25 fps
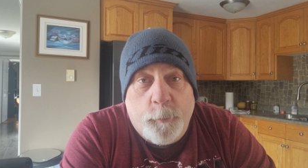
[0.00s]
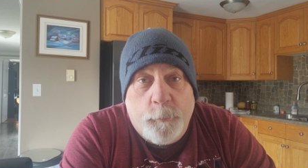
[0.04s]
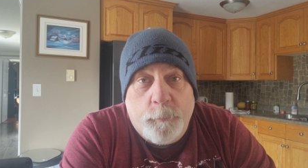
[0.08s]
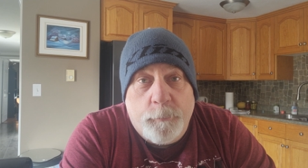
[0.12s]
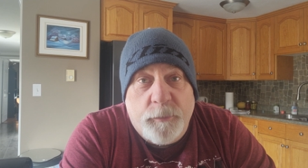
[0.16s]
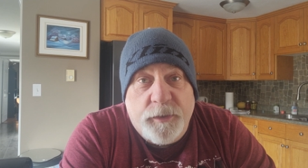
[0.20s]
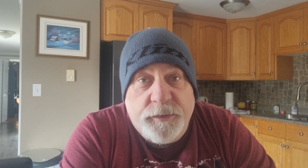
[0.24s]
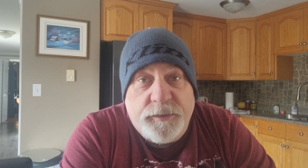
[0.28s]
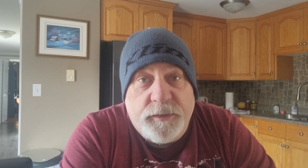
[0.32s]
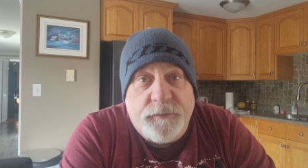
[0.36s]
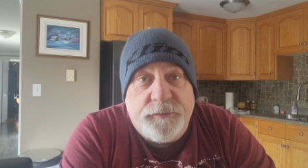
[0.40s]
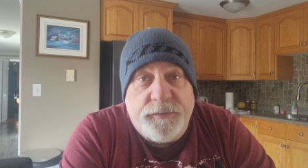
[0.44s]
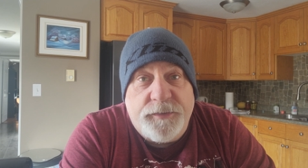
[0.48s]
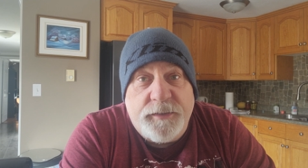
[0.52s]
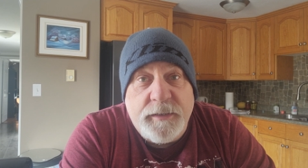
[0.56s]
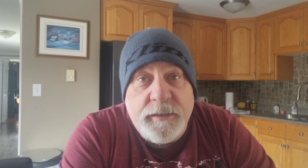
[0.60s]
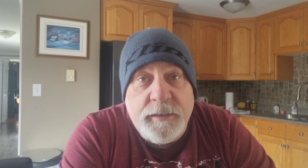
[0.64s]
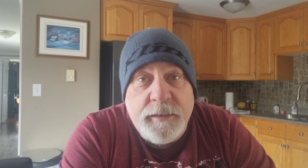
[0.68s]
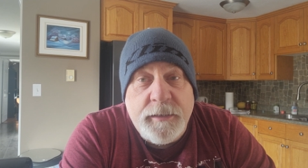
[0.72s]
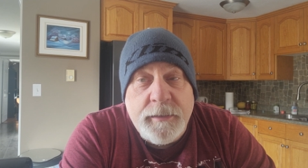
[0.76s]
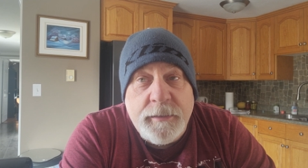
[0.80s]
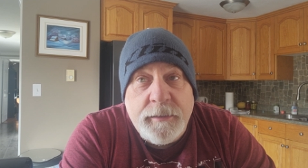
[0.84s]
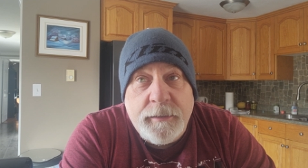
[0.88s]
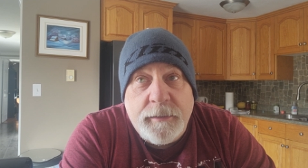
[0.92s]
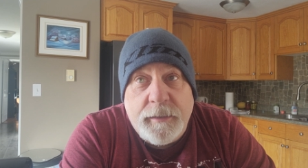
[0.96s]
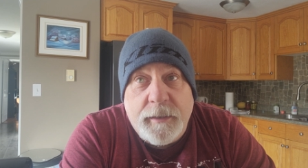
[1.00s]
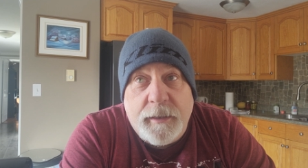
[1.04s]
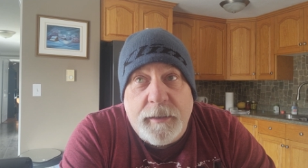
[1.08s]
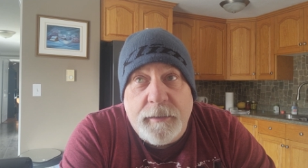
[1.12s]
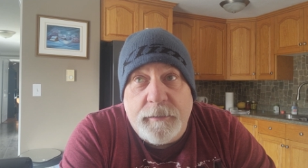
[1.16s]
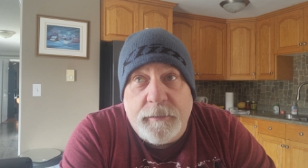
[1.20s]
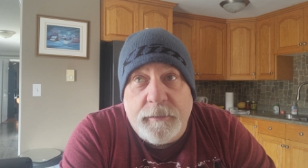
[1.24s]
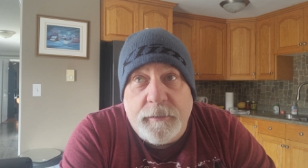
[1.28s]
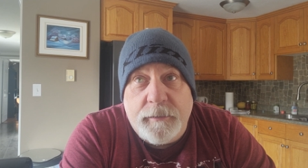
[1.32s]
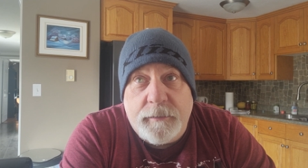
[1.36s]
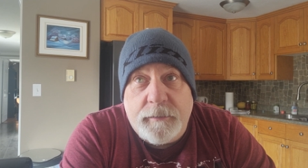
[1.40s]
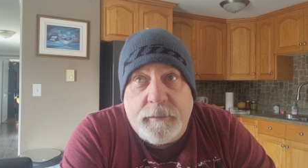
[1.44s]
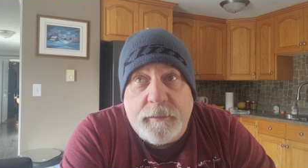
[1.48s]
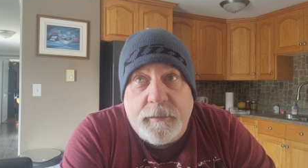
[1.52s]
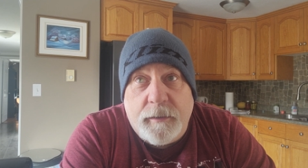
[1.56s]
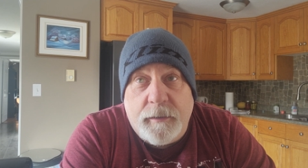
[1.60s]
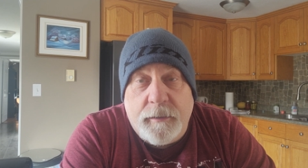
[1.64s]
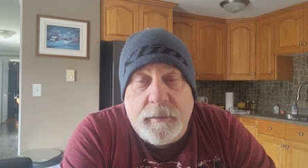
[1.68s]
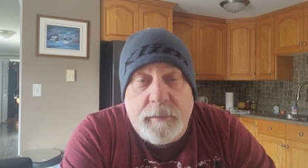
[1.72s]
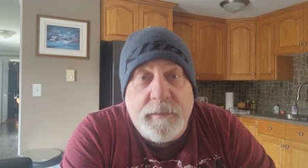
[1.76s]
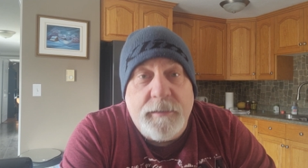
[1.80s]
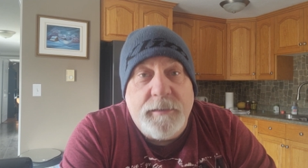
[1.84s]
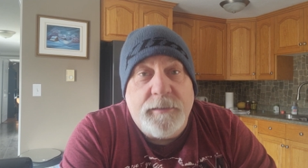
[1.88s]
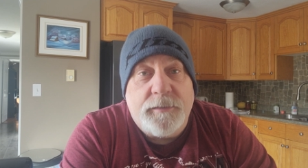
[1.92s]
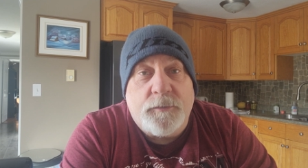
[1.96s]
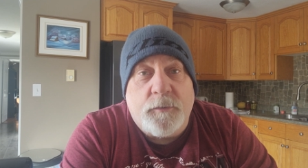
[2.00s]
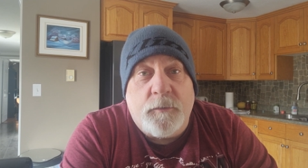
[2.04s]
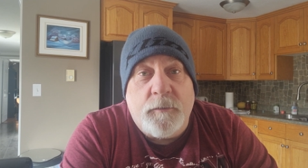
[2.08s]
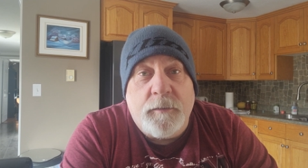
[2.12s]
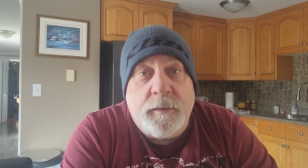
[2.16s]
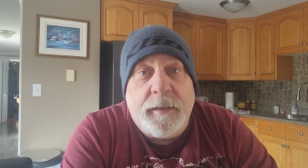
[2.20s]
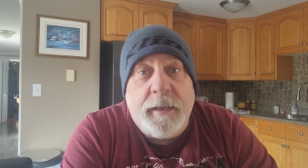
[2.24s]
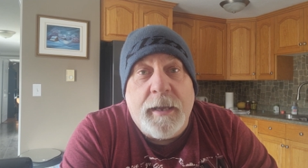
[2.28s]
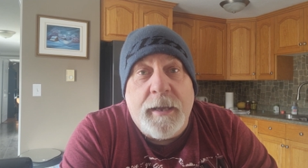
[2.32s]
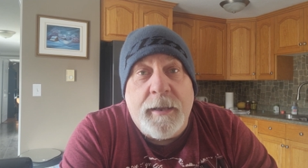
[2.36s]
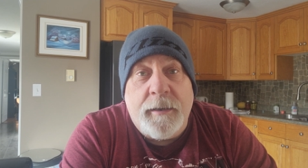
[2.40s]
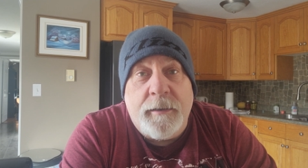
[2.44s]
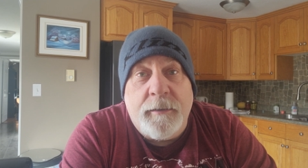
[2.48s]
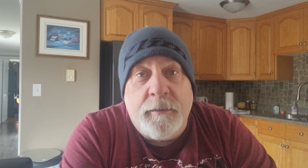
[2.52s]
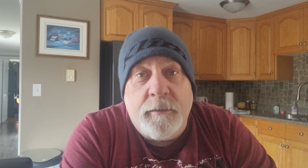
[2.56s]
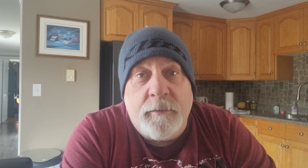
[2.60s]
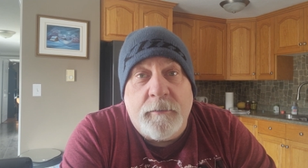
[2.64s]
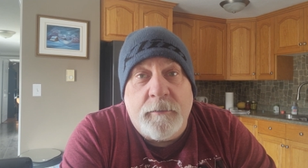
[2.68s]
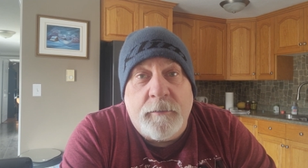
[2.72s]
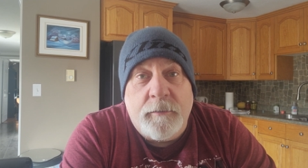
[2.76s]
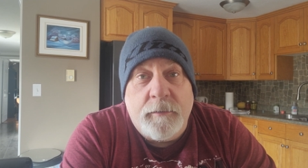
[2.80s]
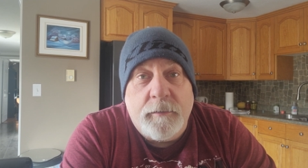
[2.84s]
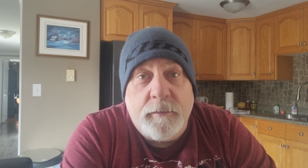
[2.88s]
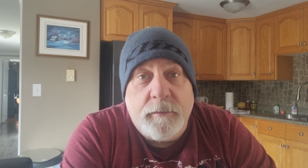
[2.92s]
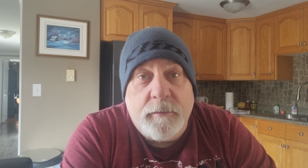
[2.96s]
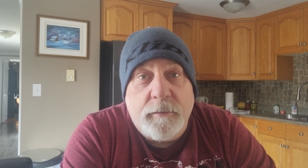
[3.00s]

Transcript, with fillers: must have seen that uh, Eastern Canada